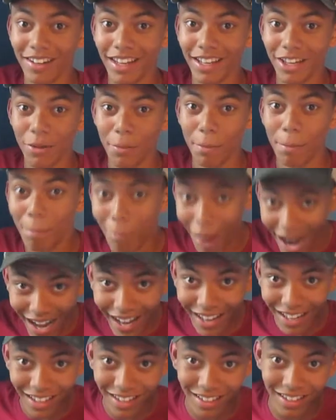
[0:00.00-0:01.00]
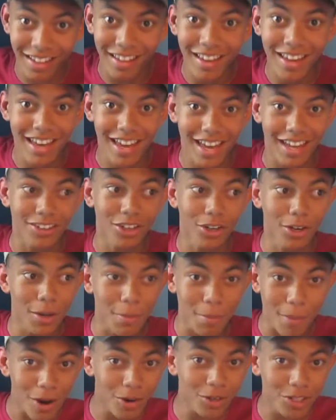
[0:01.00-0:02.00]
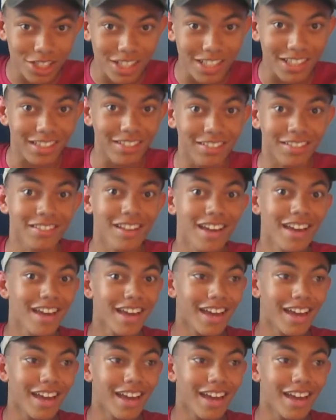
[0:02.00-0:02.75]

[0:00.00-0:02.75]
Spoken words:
Like your mind and your emotions